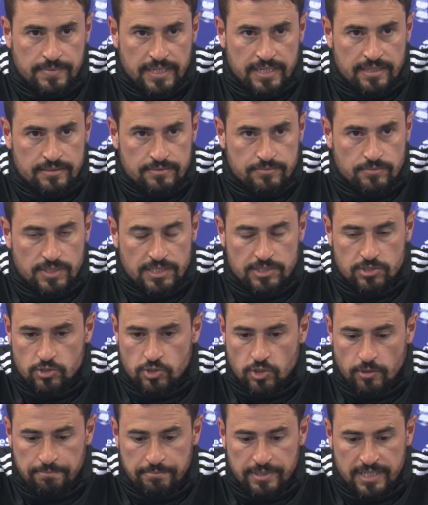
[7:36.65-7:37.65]
and we need to
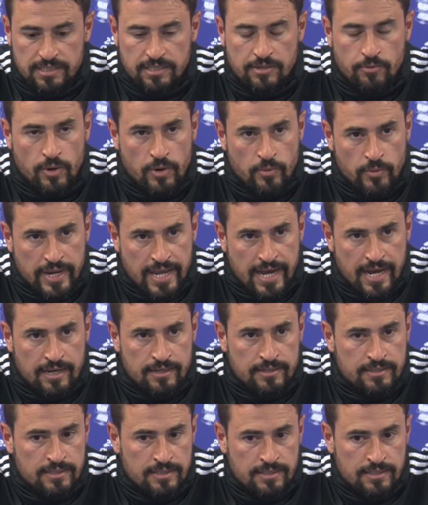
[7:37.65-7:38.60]
compete the way we are,